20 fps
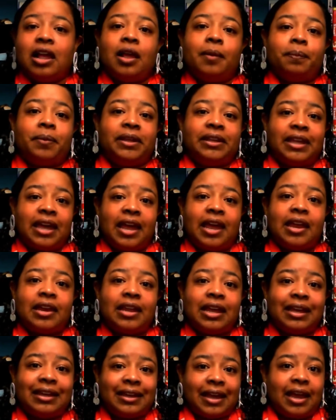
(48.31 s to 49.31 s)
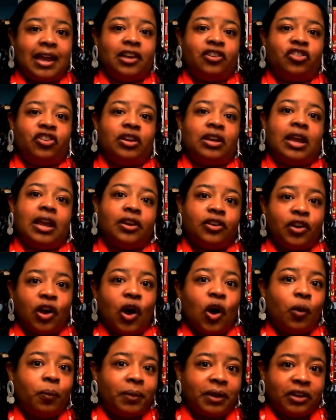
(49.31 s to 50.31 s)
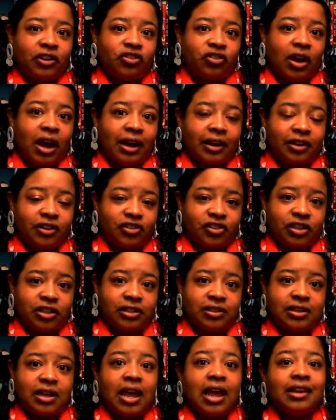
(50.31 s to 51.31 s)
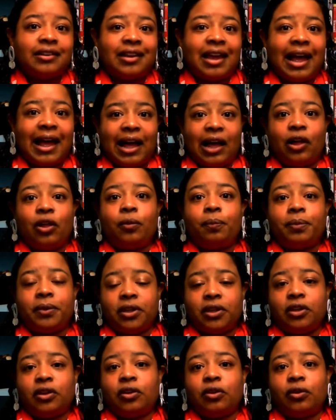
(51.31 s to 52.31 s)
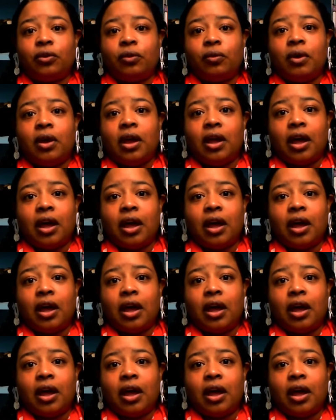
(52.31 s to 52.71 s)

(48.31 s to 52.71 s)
begin engaging in coping strategies to help you